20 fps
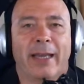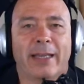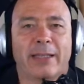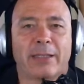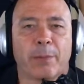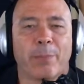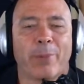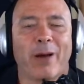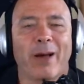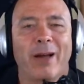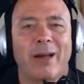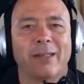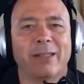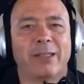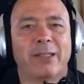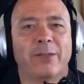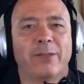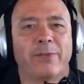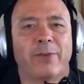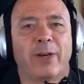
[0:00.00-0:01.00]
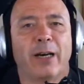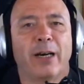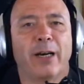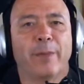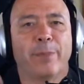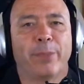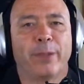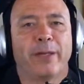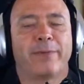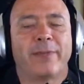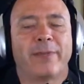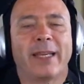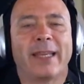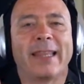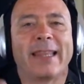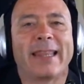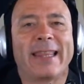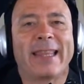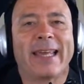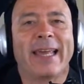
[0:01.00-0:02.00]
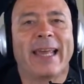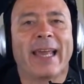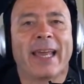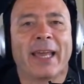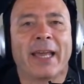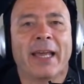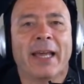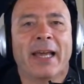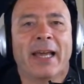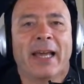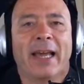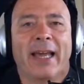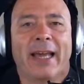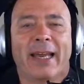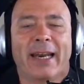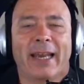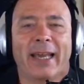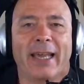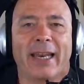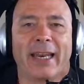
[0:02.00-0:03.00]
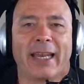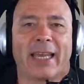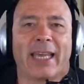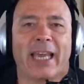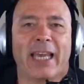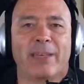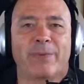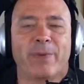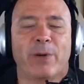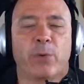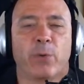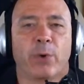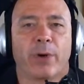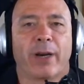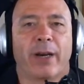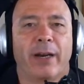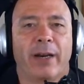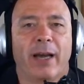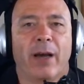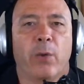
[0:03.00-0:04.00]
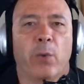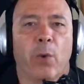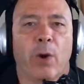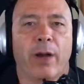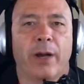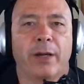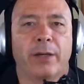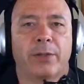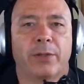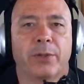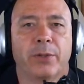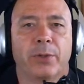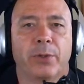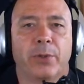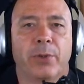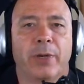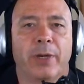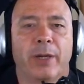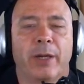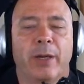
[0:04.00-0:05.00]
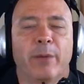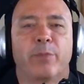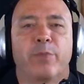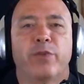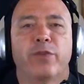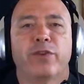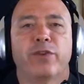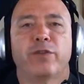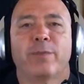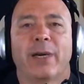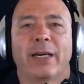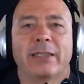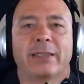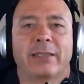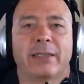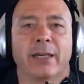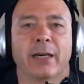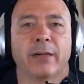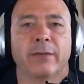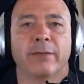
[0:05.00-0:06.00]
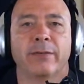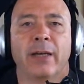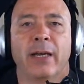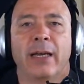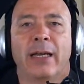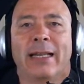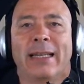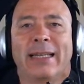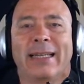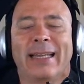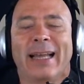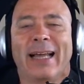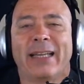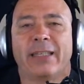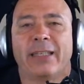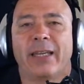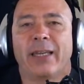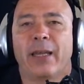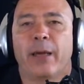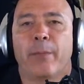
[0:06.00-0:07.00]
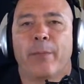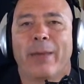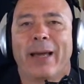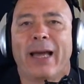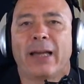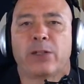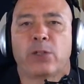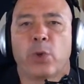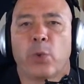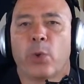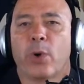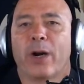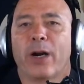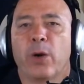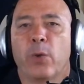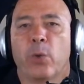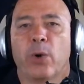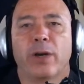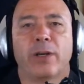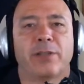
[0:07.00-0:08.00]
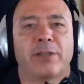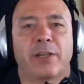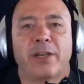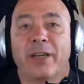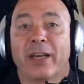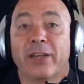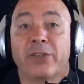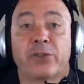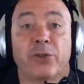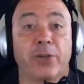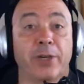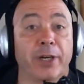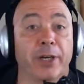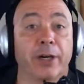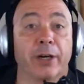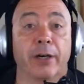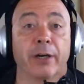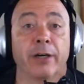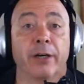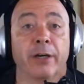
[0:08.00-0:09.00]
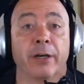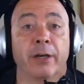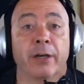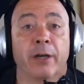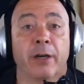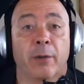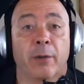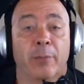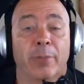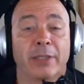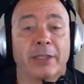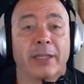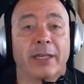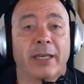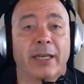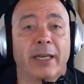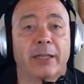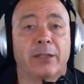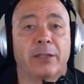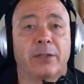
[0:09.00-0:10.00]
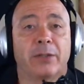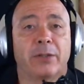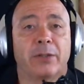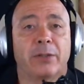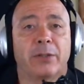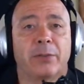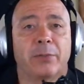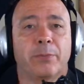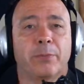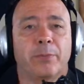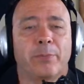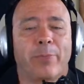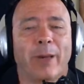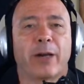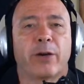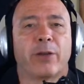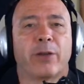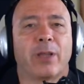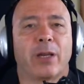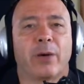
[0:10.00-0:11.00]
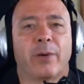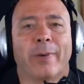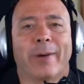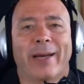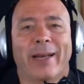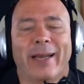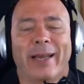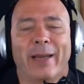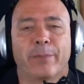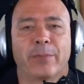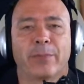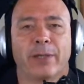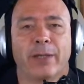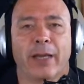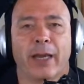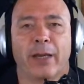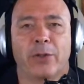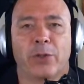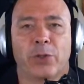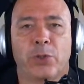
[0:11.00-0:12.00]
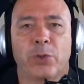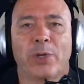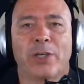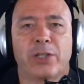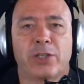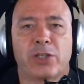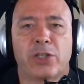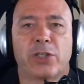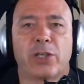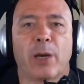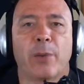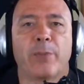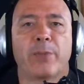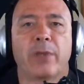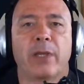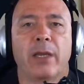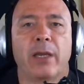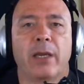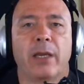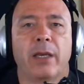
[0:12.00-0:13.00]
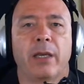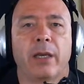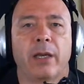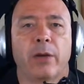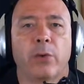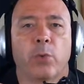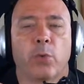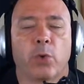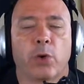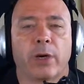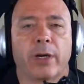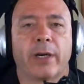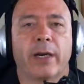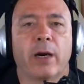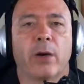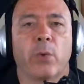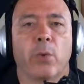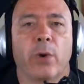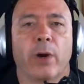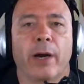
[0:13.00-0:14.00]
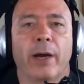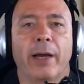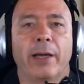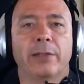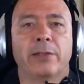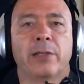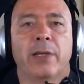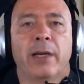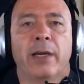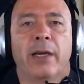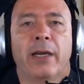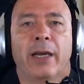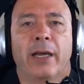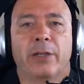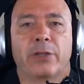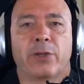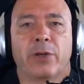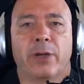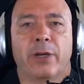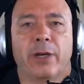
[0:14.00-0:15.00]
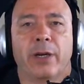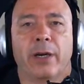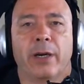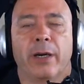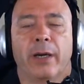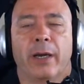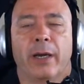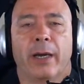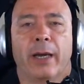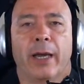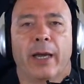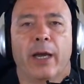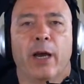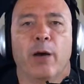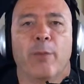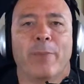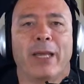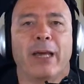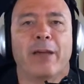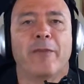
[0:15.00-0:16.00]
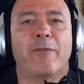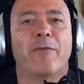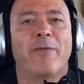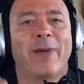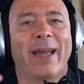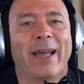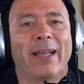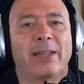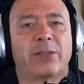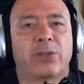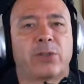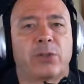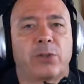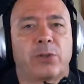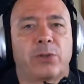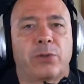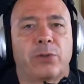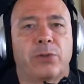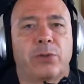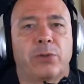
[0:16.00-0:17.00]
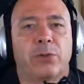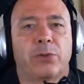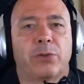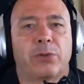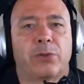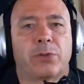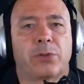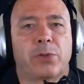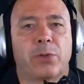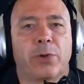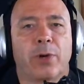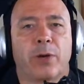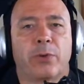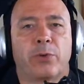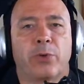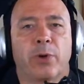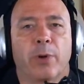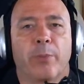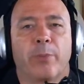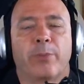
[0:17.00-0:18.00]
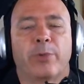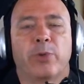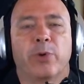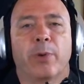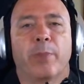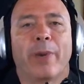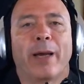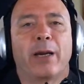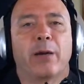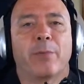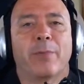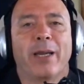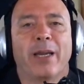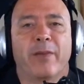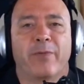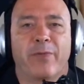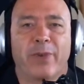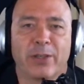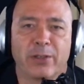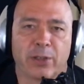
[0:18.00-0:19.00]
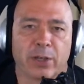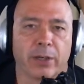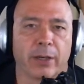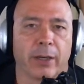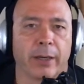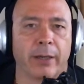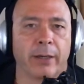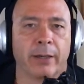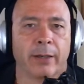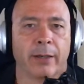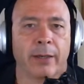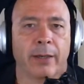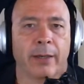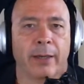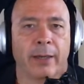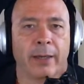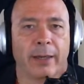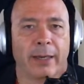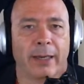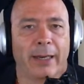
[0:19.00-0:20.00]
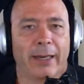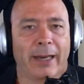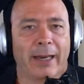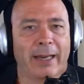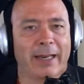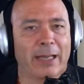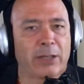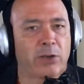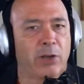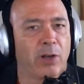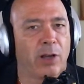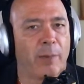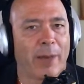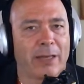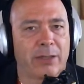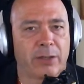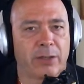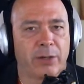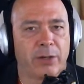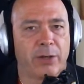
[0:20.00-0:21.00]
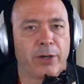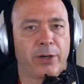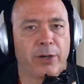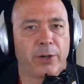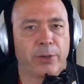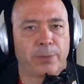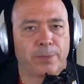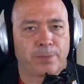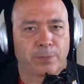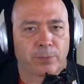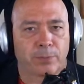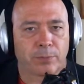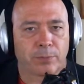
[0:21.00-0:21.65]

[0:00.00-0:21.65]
It's a positive, uplifting thing, and it keeps me working out, wanting to improve myself. Not to get back to where I was in yesteryear, but to get better than what I am today. Doing something workout-wise, it's going to help me advance to a better me physically. And that's all I'm asking you to do,